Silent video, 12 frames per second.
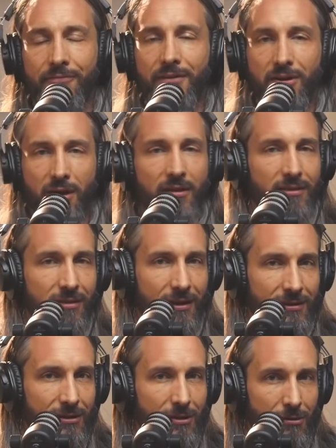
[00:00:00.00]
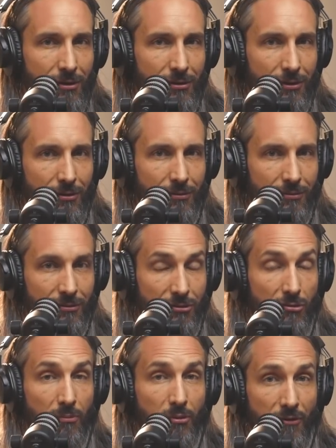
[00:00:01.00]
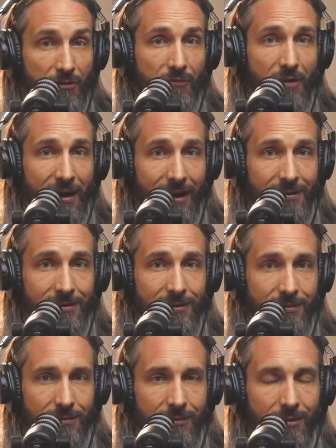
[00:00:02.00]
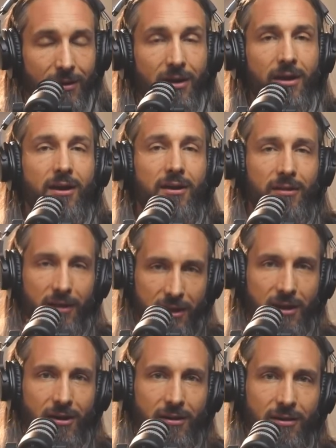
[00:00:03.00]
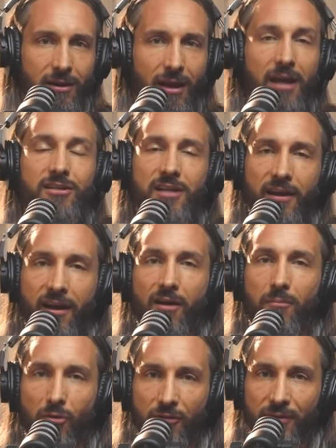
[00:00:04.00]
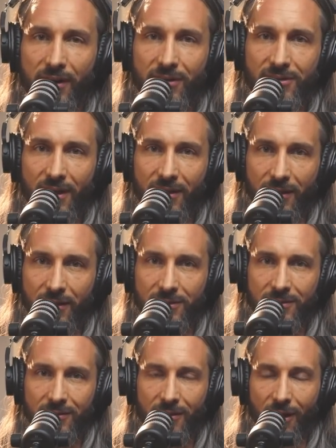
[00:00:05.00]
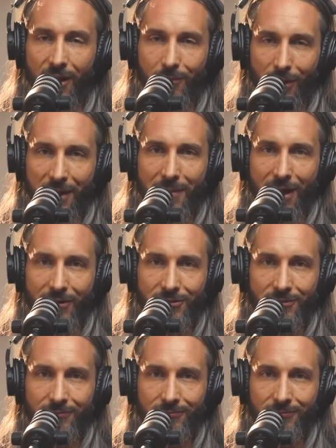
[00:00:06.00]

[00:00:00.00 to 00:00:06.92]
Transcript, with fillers: Want to figure out the things that you could do to improve your finances? Click here and check out more videos like this on Money Matters.